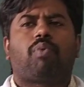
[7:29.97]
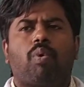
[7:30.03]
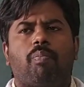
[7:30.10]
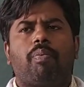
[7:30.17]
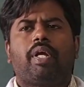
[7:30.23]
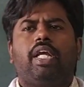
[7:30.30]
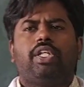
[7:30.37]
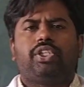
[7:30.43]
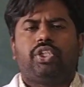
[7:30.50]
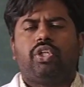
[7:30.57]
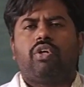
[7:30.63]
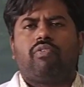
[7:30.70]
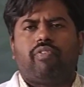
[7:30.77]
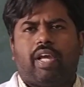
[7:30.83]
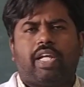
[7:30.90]

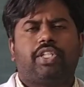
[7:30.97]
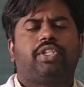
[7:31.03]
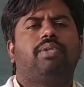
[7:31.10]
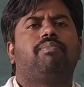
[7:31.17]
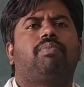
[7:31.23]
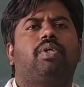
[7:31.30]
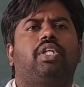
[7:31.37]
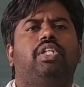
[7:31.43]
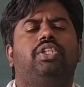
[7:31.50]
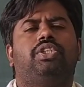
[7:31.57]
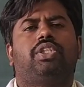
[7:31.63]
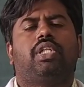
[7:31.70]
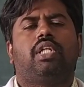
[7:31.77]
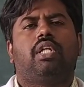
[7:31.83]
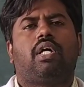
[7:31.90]
propagation of action
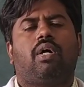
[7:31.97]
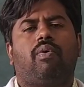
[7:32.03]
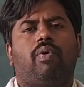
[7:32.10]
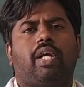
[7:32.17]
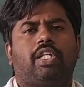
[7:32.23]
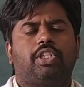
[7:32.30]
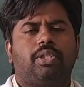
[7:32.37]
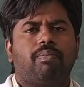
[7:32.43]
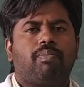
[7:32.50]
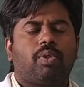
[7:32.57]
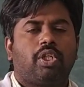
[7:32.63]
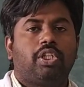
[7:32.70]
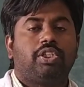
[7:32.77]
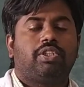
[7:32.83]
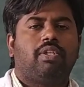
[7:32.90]
potential, how action
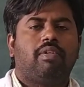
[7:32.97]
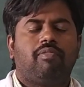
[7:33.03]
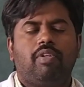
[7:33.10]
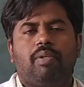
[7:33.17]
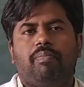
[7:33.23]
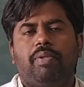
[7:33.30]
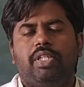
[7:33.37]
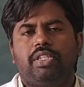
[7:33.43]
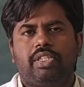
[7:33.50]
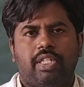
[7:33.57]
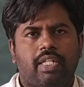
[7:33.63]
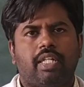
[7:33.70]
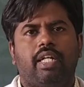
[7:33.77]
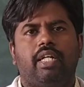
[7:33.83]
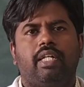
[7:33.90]
potential will be
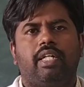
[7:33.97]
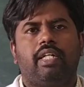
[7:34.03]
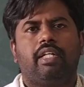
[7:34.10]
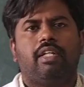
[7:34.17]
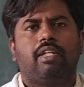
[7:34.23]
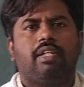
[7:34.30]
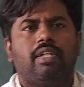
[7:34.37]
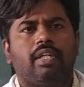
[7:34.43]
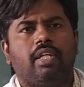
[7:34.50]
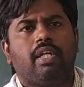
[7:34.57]
generated.